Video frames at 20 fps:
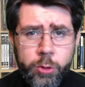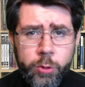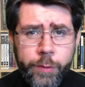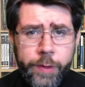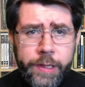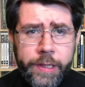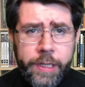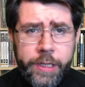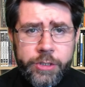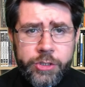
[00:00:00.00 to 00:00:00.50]

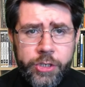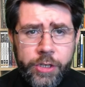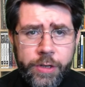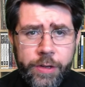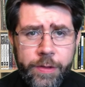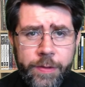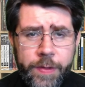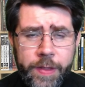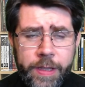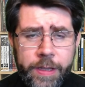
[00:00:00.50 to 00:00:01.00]

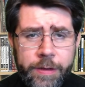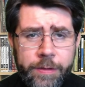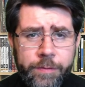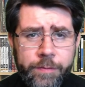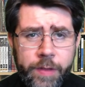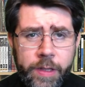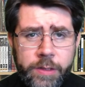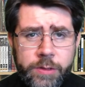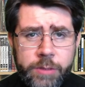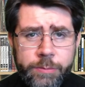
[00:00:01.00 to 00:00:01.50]
religion the
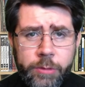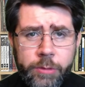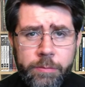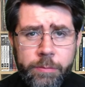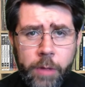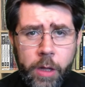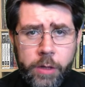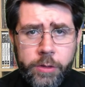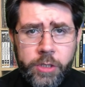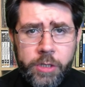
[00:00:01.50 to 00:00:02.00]
invincible
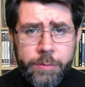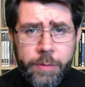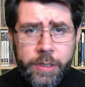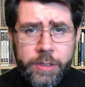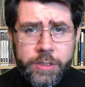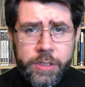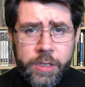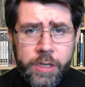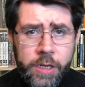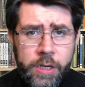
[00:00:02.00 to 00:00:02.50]

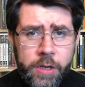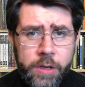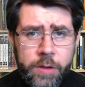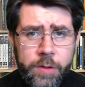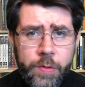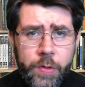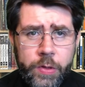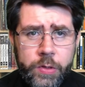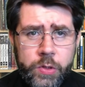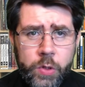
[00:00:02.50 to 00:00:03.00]
monument,
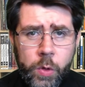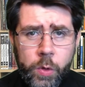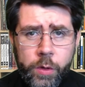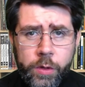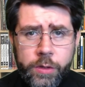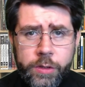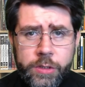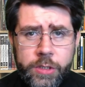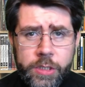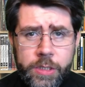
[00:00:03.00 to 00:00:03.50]
the
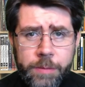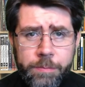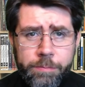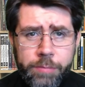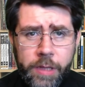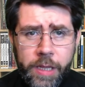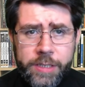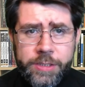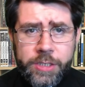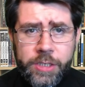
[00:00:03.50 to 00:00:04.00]
door to the
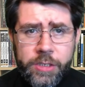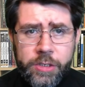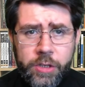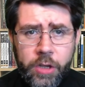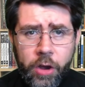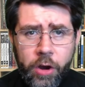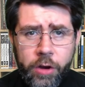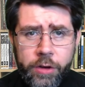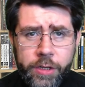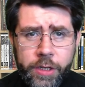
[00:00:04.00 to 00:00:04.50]
blessed
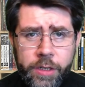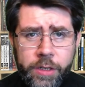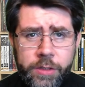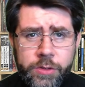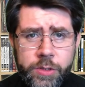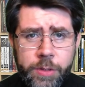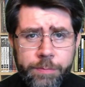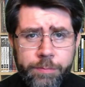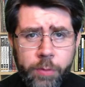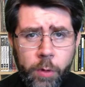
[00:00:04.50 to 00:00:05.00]
garden,
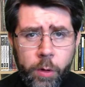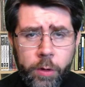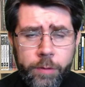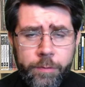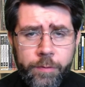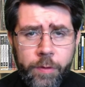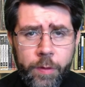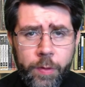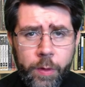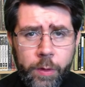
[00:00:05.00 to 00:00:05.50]
support
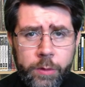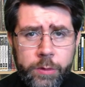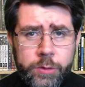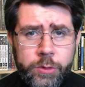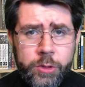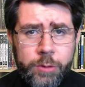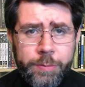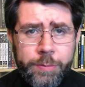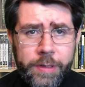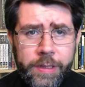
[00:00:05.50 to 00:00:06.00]
for
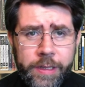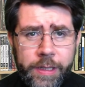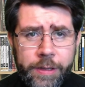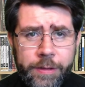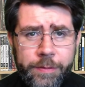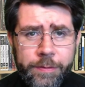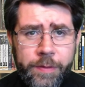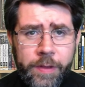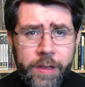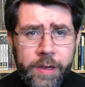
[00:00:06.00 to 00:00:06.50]
those who
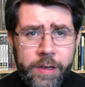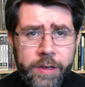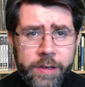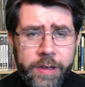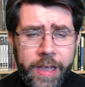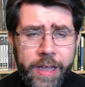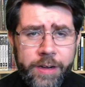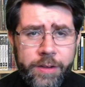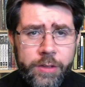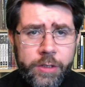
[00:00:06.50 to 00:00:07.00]
believe,
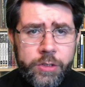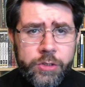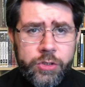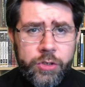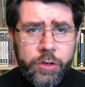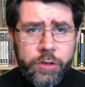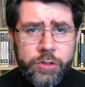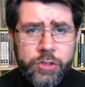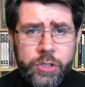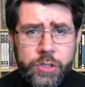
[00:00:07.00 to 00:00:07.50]
and the
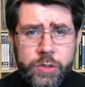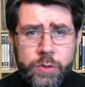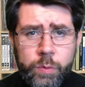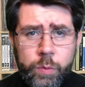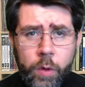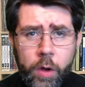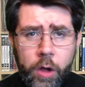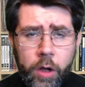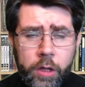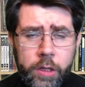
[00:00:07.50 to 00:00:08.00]
church's
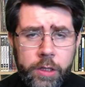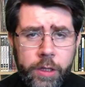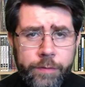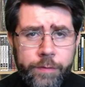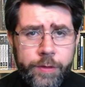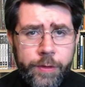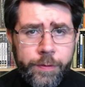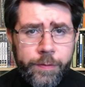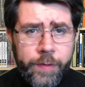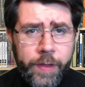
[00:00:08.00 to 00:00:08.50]
wall of
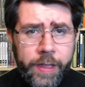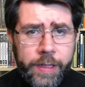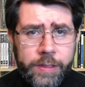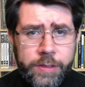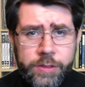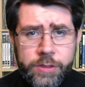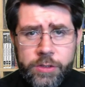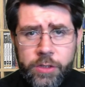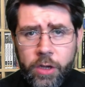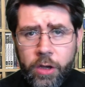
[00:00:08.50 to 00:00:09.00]

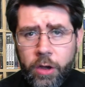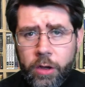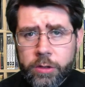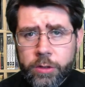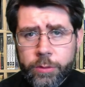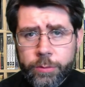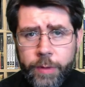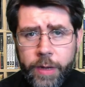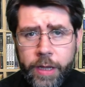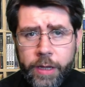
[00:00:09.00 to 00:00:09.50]
defense all
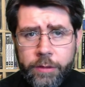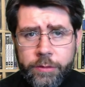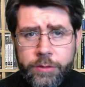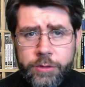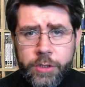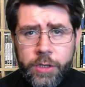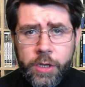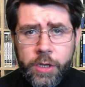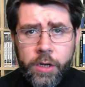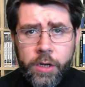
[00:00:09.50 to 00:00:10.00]
around.
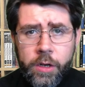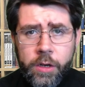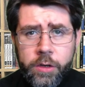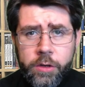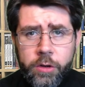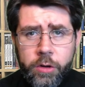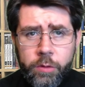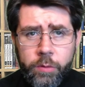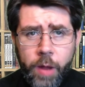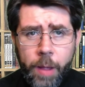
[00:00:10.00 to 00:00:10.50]

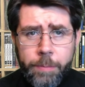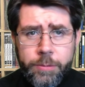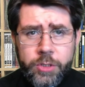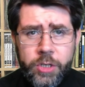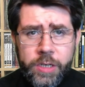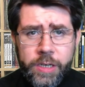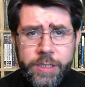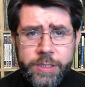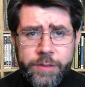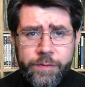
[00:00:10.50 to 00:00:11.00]

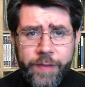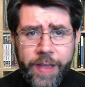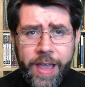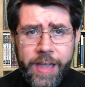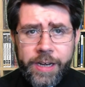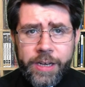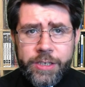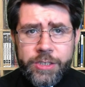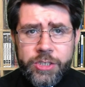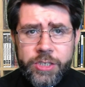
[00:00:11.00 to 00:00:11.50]
Corruption has
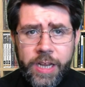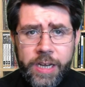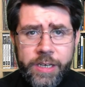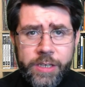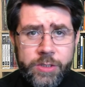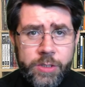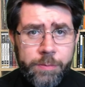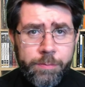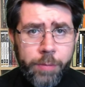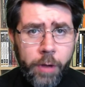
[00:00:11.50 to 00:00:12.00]
vanished and
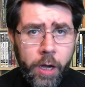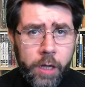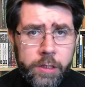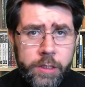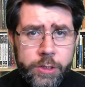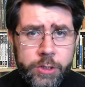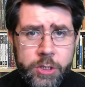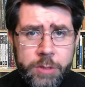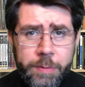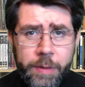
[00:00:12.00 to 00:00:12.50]
is
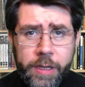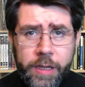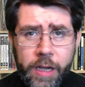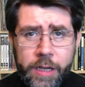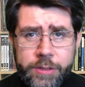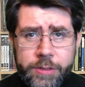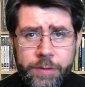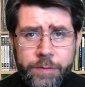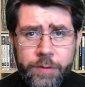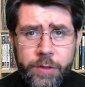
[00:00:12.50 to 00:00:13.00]
abolished
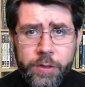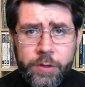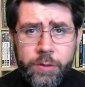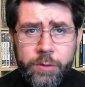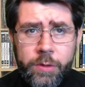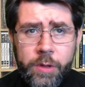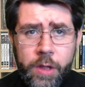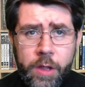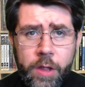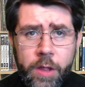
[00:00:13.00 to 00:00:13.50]
because of
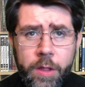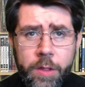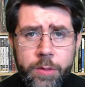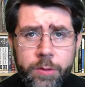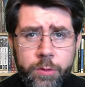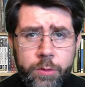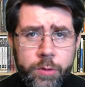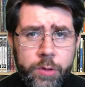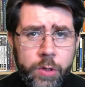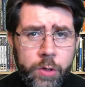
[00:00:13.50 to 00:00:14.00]
you.
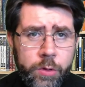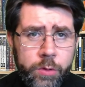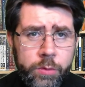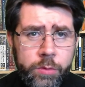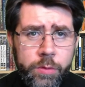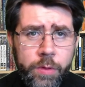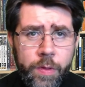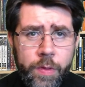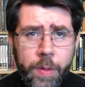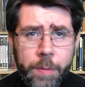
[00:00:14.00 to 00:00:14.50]
Through
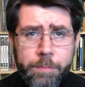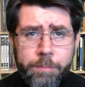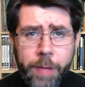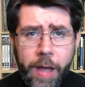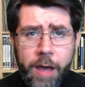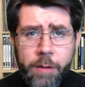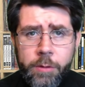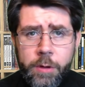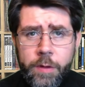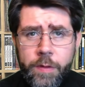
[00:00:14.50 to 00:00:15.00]
you, the
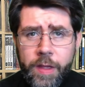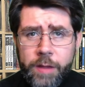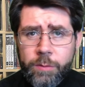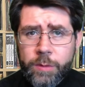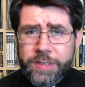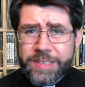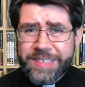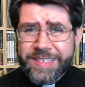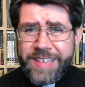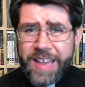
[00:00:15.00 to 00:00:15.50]
power that
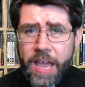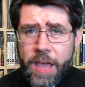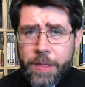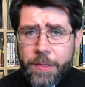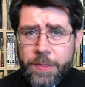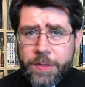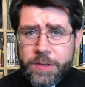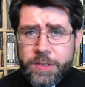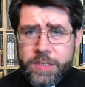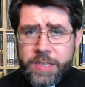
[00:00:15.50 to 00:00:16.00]
was
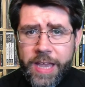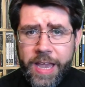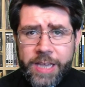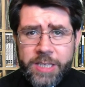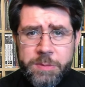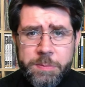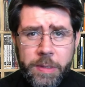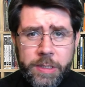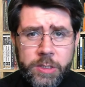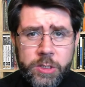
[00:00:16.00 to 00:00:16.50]
death's
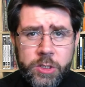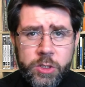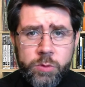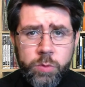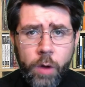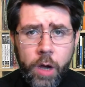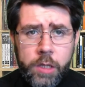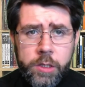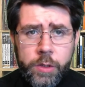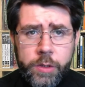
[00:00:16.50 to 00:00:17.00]
has been
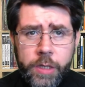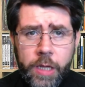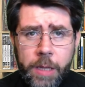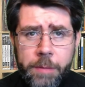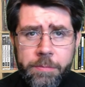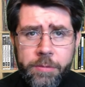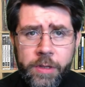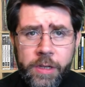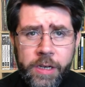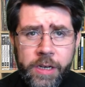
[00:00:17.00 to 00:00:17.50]
swallowed
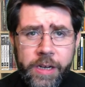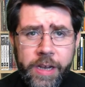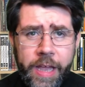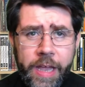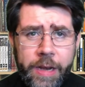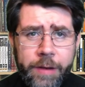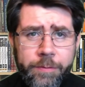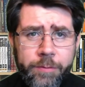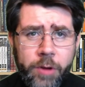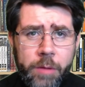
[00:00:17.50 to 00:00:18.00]
up,
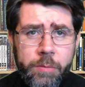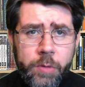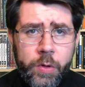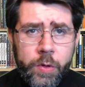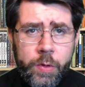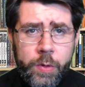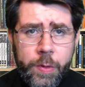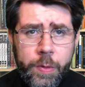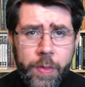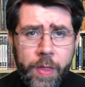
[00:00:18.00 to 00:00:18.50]
and from
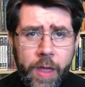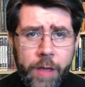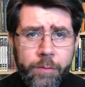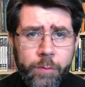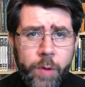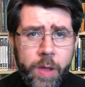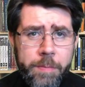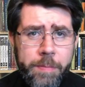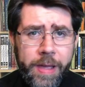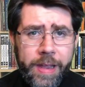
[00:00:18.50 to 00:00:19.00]
earth
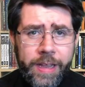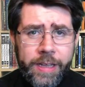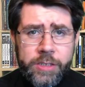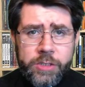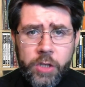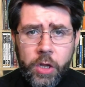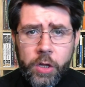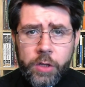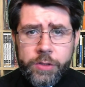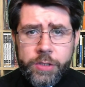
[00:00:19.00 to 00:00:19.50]
have we been
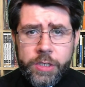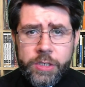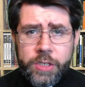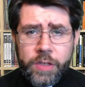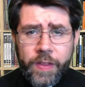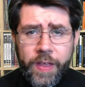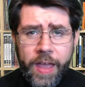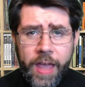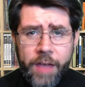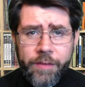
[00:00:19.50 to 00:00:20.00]
exalted to
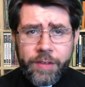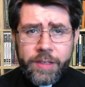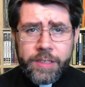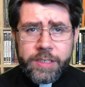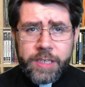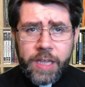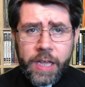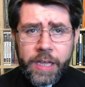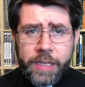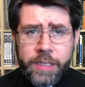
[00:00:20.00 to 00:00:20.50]
the
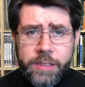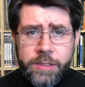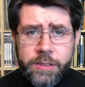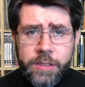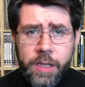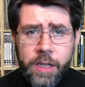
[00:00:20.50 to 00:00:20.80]
heavens' heights.